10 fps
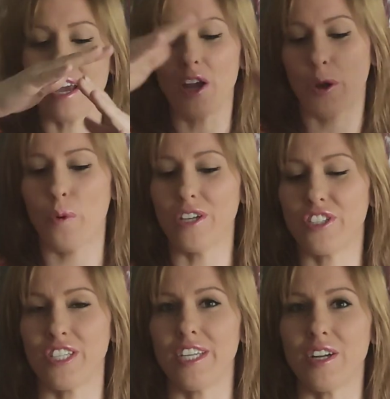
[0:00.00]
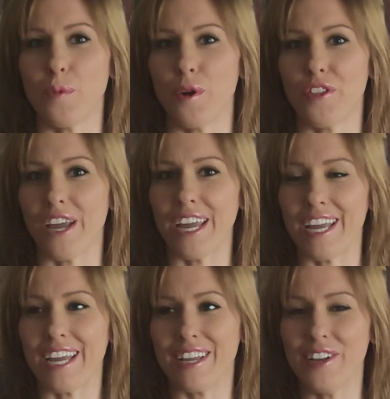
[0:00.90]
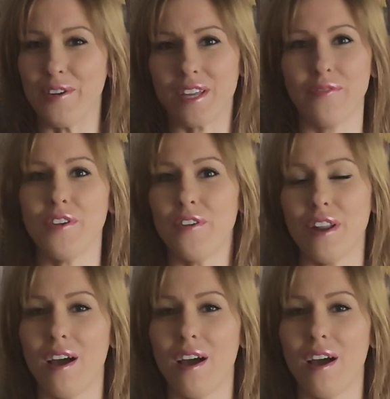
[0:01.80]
a questionnaire where they, give you